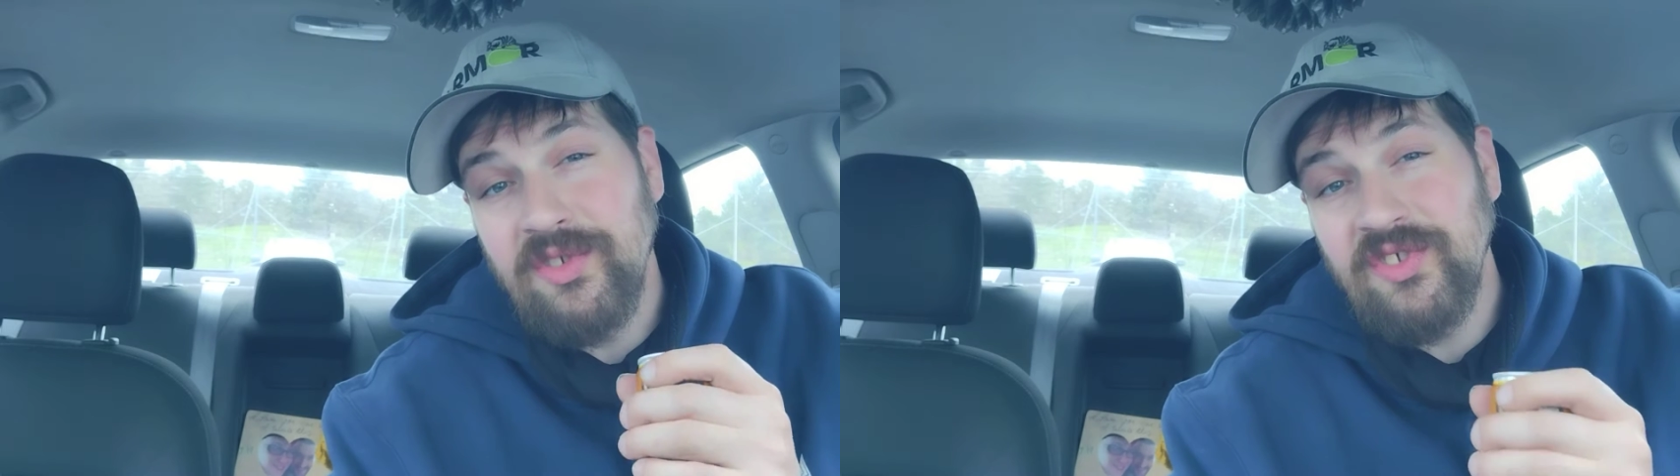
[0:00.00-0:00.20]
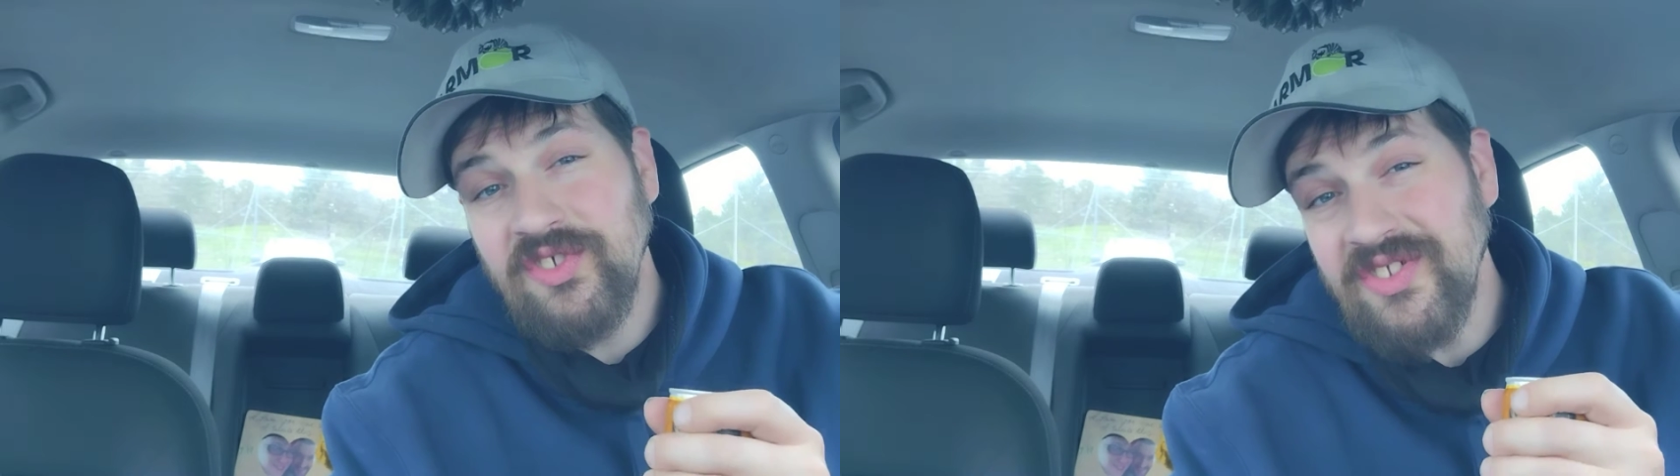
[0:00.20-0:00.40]

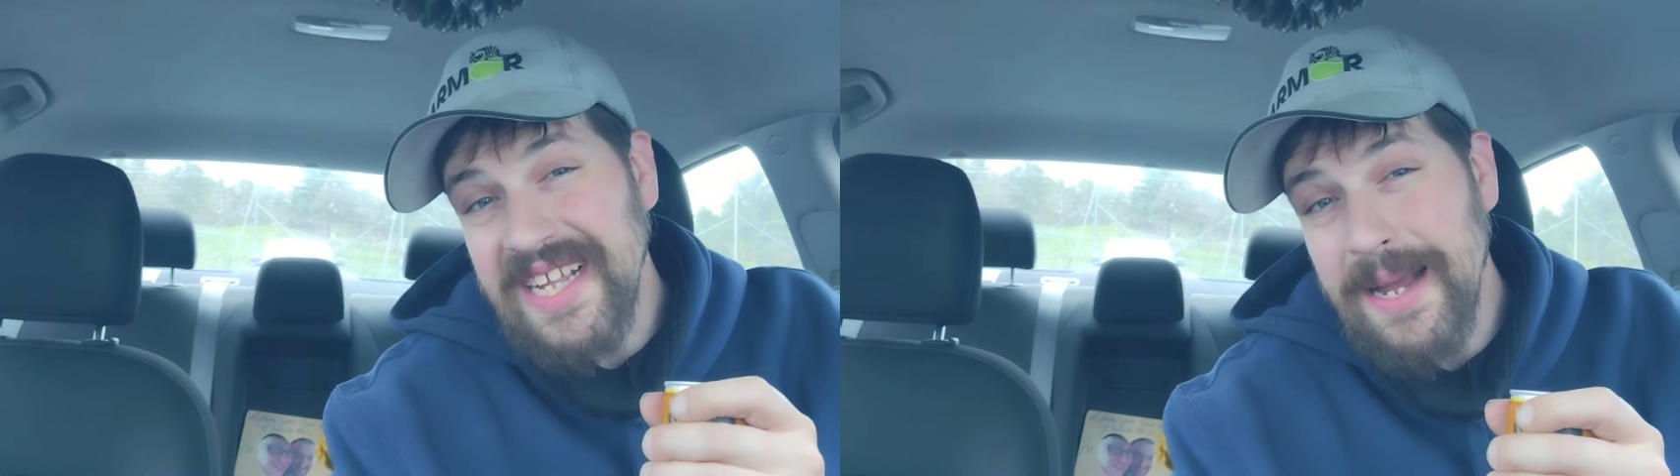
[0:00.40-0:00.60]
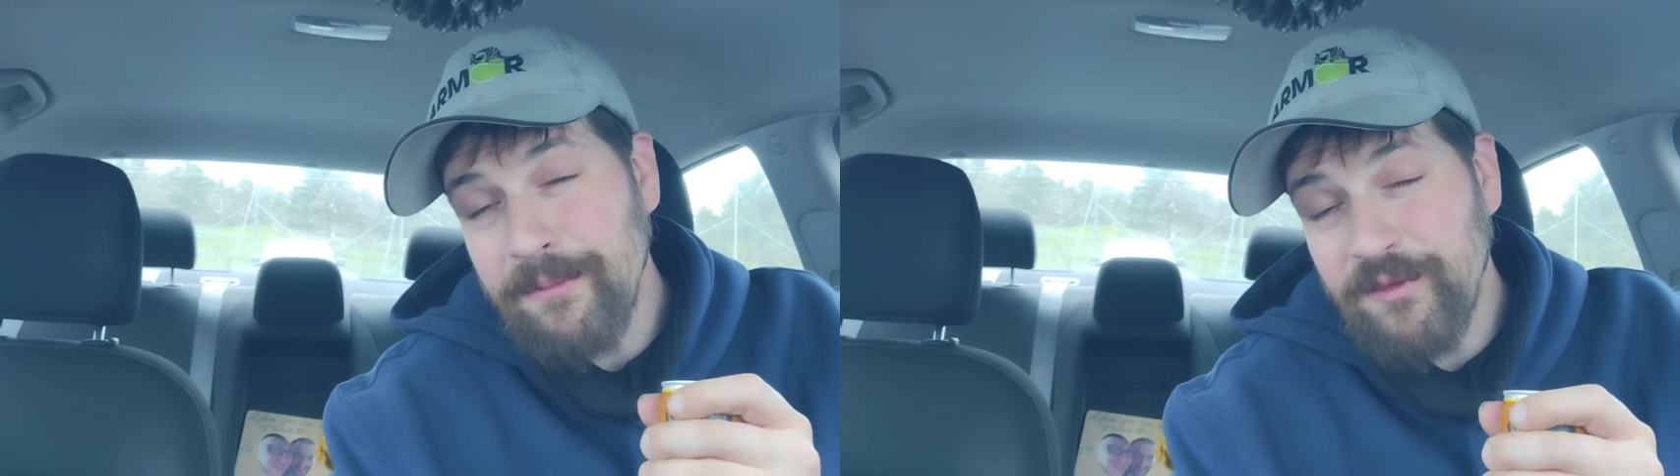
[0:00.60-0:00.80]

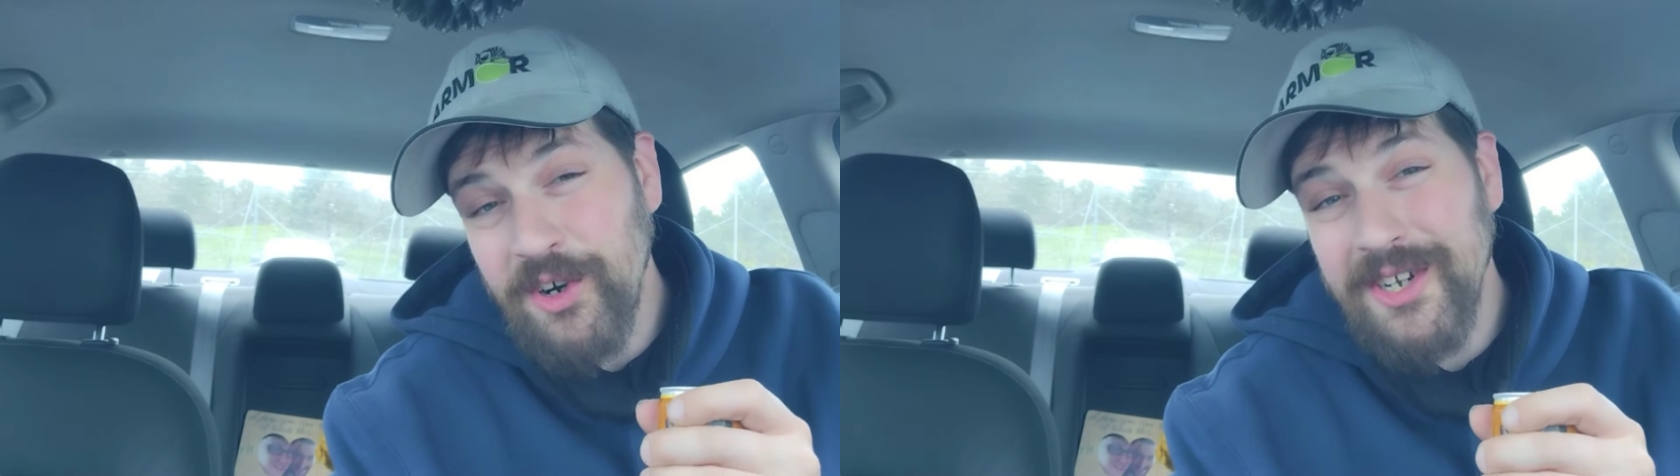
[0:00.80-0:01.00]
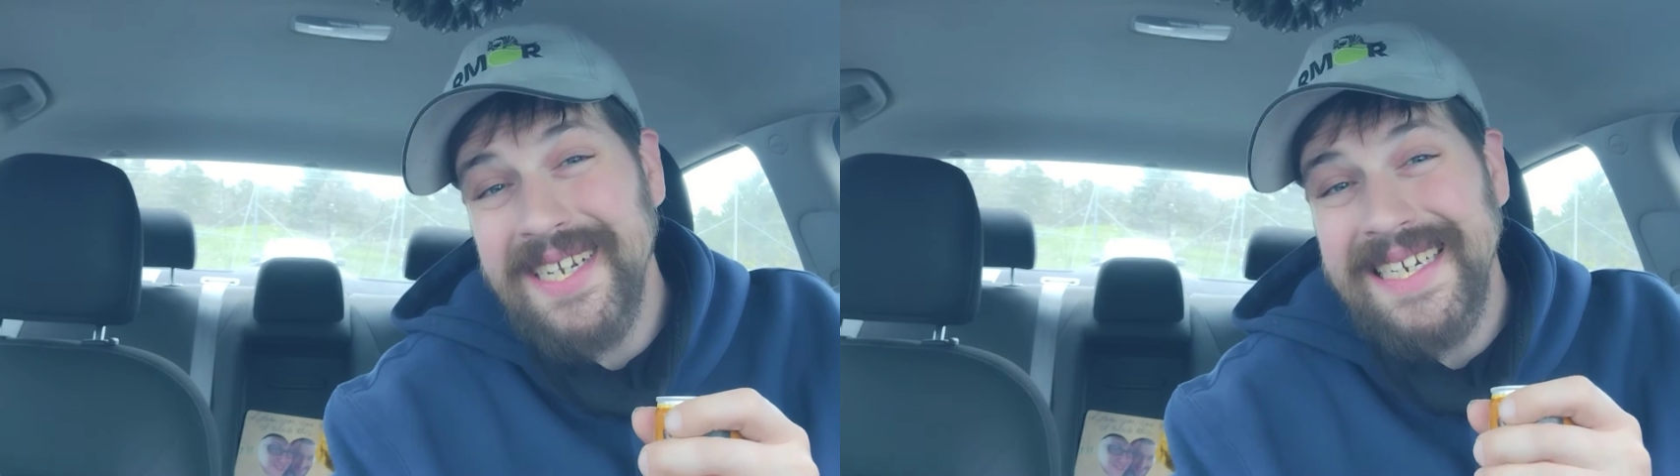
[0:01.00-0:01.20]

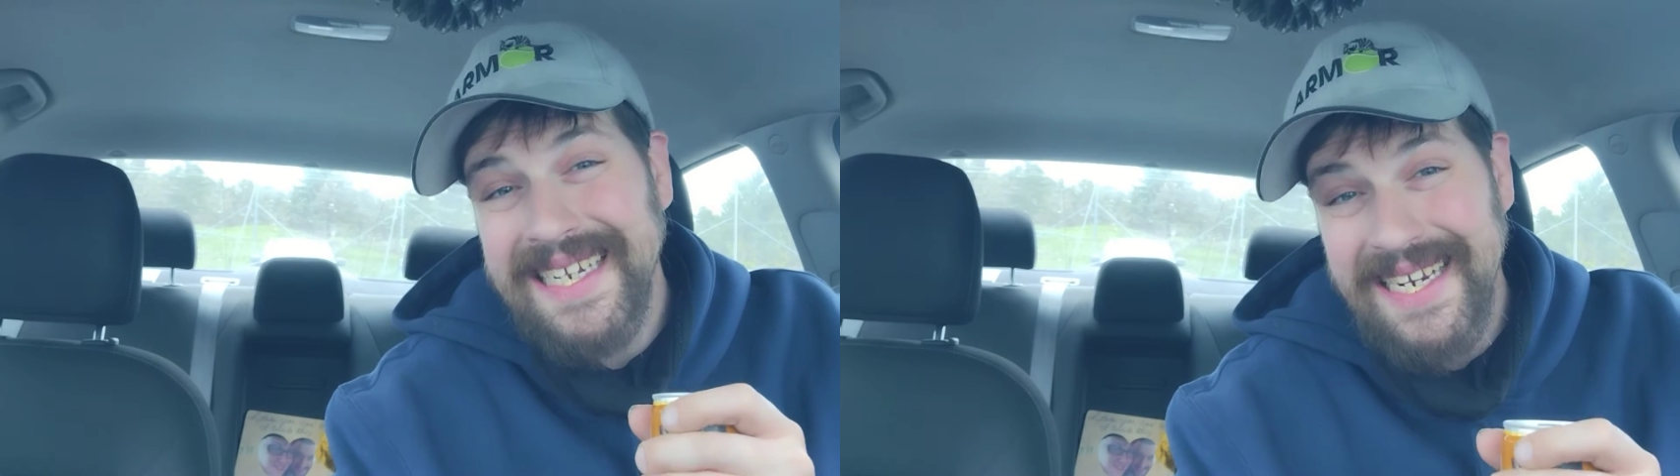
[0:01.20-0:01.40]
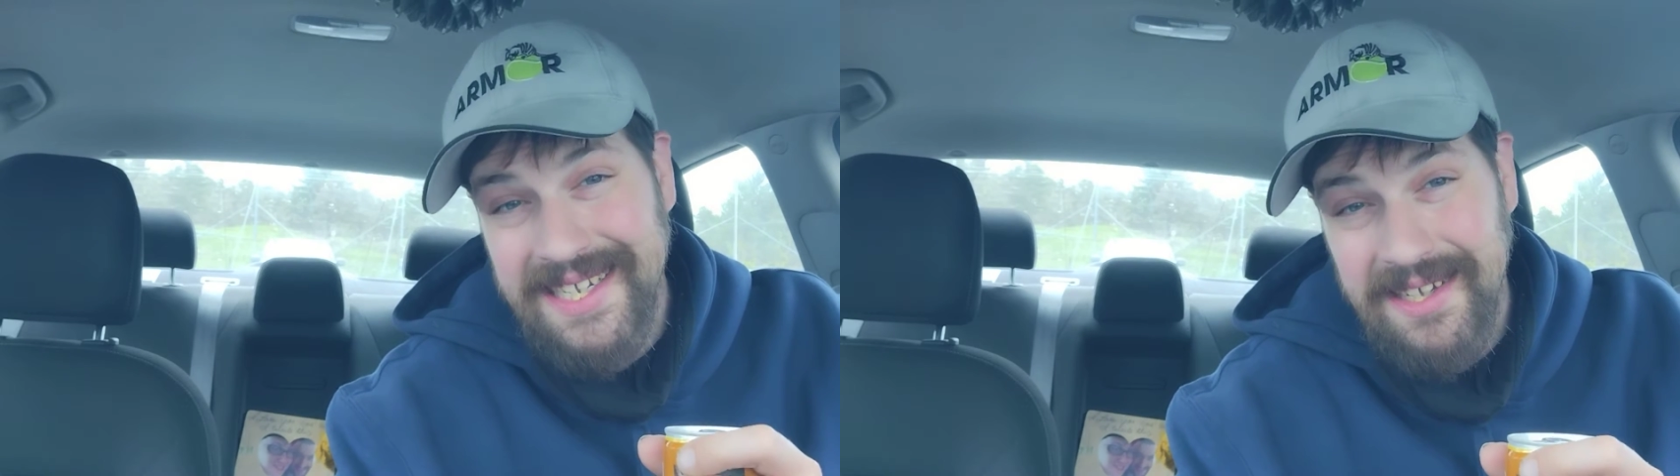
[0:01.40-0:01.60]
Stamford,
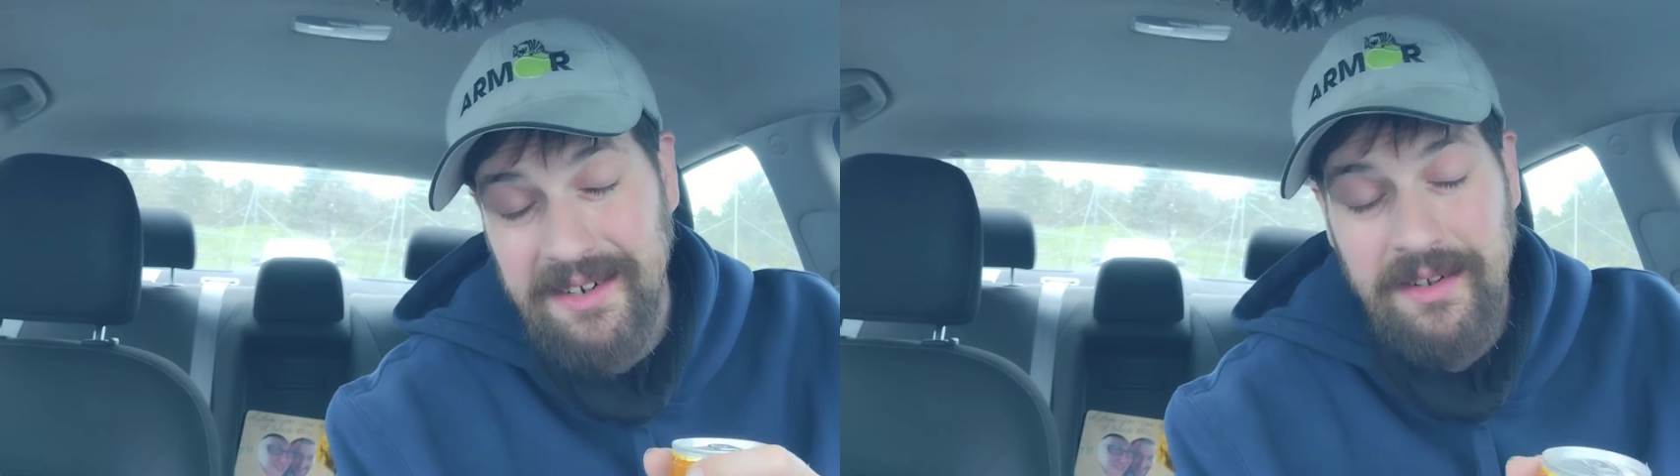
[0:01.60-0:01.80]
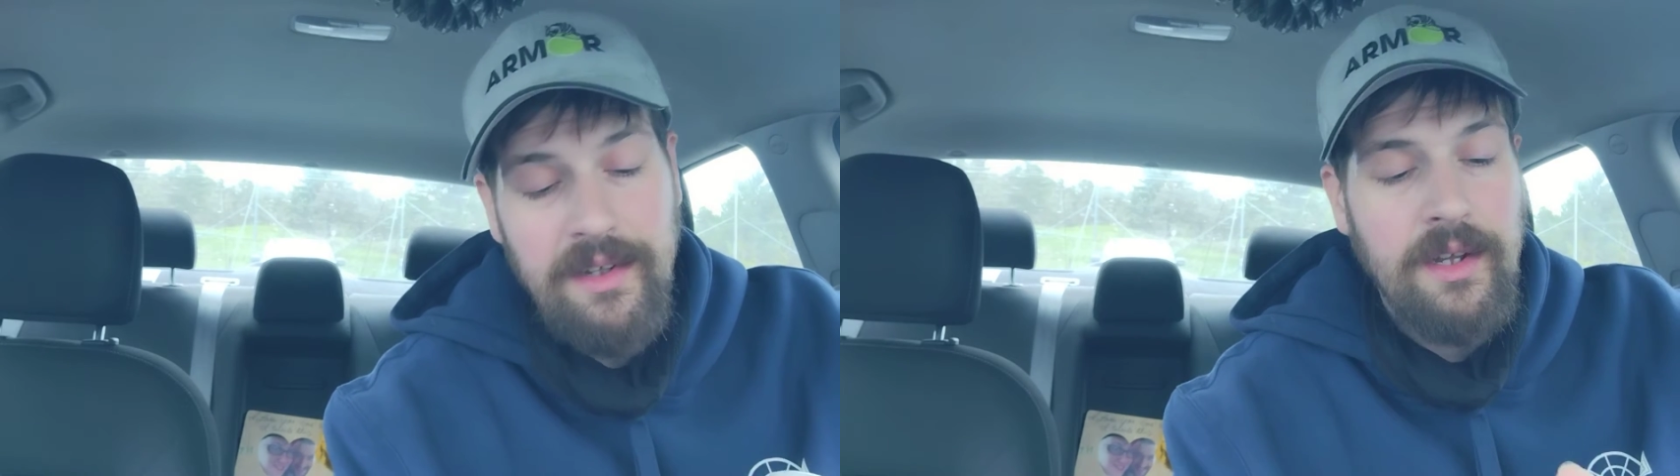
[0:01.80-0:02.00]
Connecticut.